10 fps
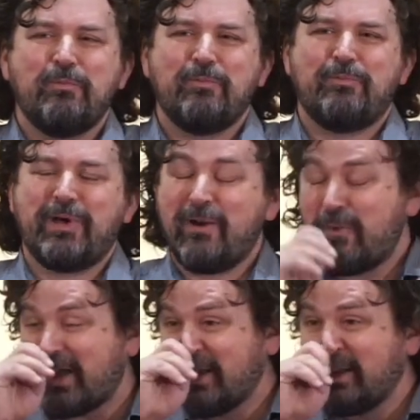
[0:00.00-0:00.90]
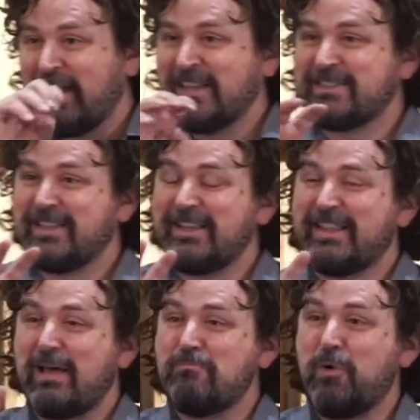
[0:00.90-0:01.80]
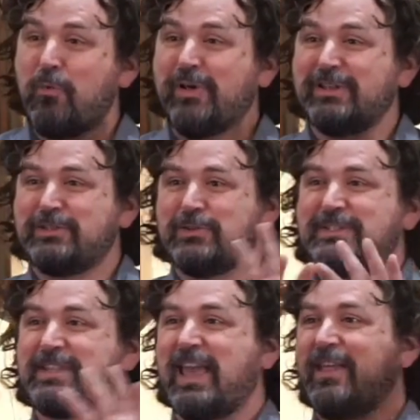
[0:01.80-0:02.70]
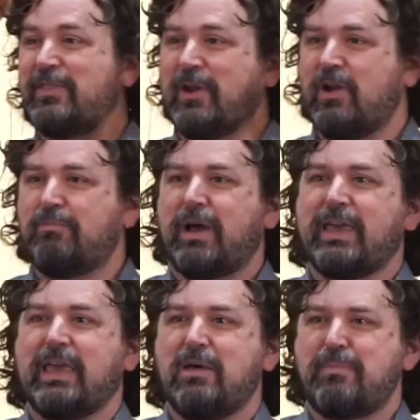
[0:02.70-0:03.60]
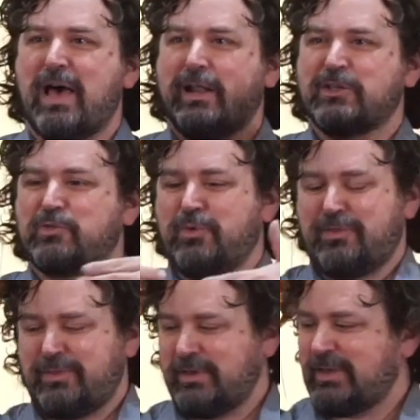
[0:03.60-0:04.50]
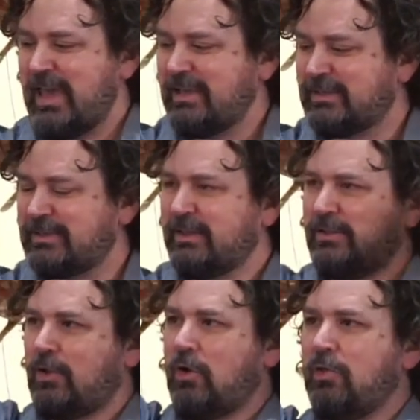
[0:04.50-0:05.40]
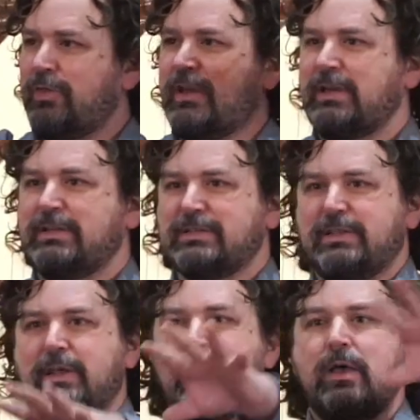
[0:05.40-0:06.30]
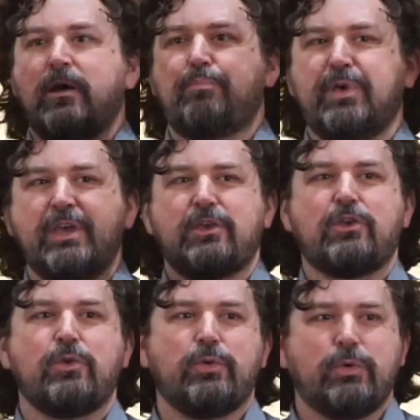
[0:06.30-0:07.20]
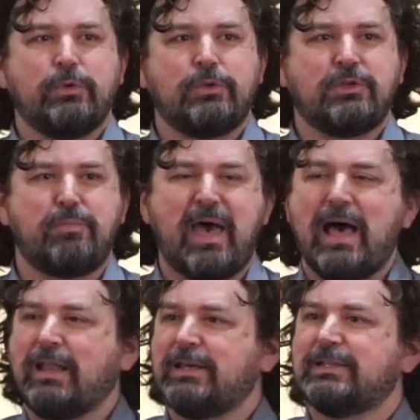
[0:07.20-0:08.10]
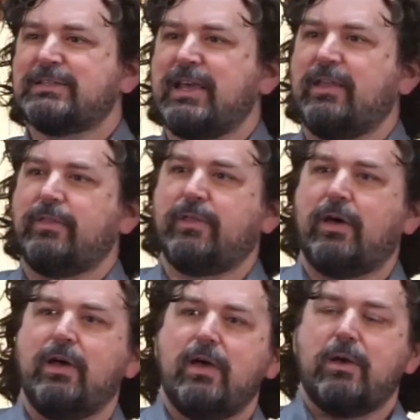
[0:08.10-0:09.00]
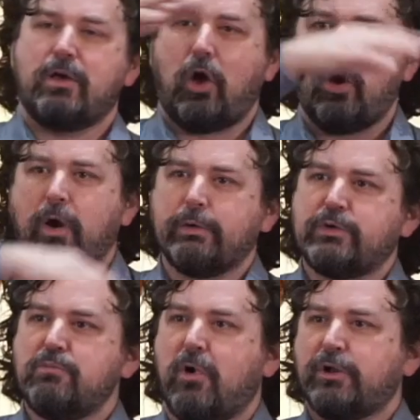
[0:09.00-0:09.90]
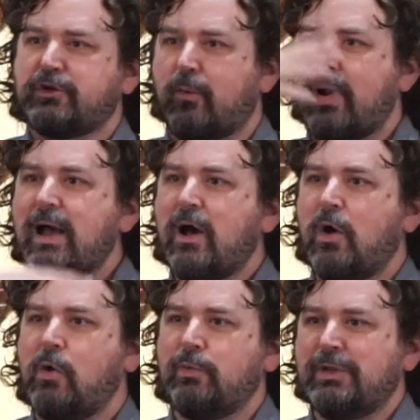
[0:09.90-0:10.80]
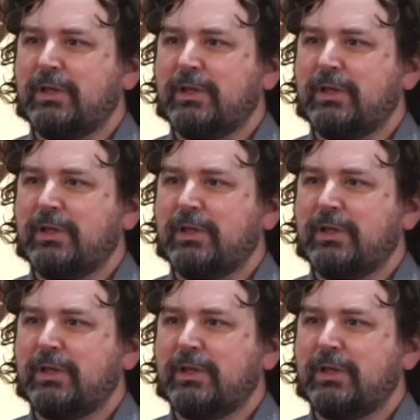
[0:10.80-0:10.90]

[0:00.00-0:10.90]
But I recognize that in that moment, as you stand there at Buckingham Palace with the gates and the tall things and the big, huge palace and the guards who march around,